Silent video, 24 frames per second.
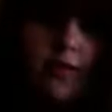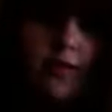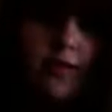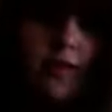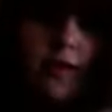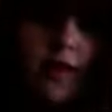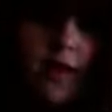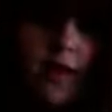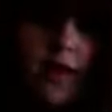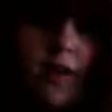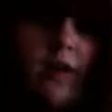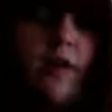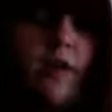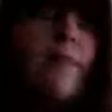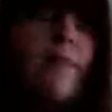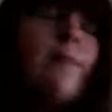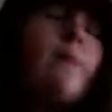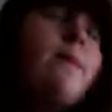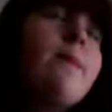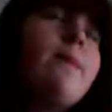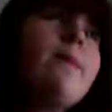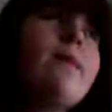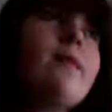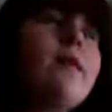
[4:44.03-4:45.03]
thing,
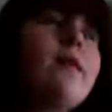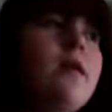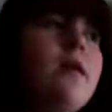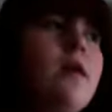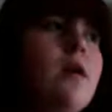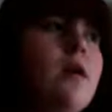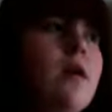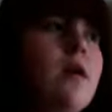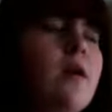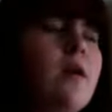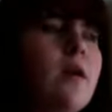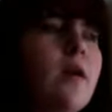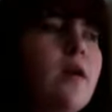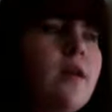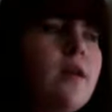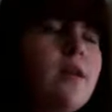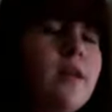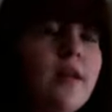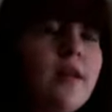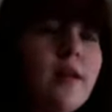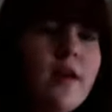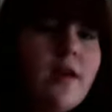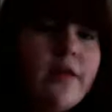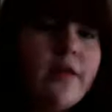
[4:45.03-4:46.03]
and
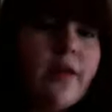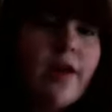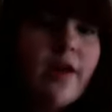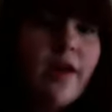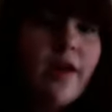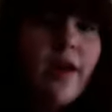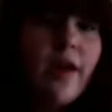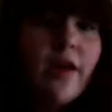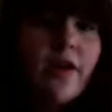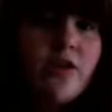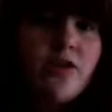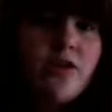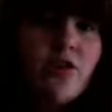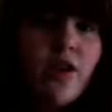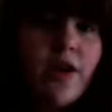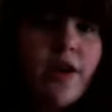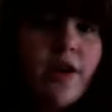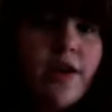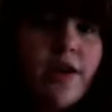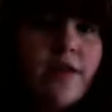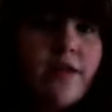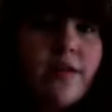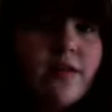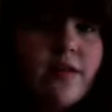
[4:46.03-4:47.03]
then I let it air
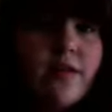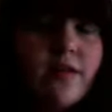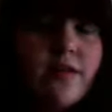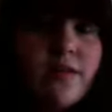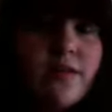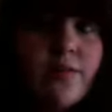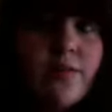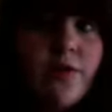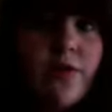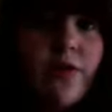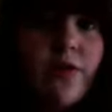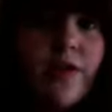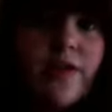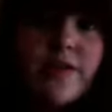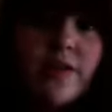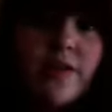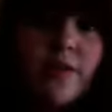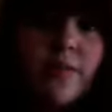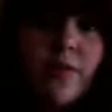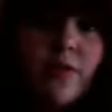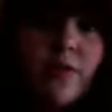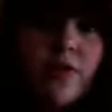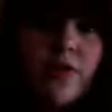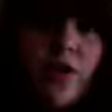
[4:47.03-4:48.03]
dry, because I'm too lazy
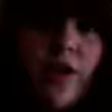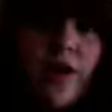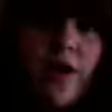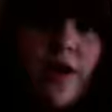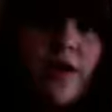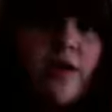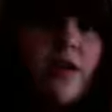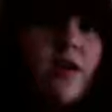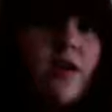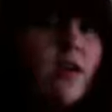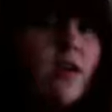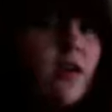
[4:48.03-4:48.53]
to blow dry it.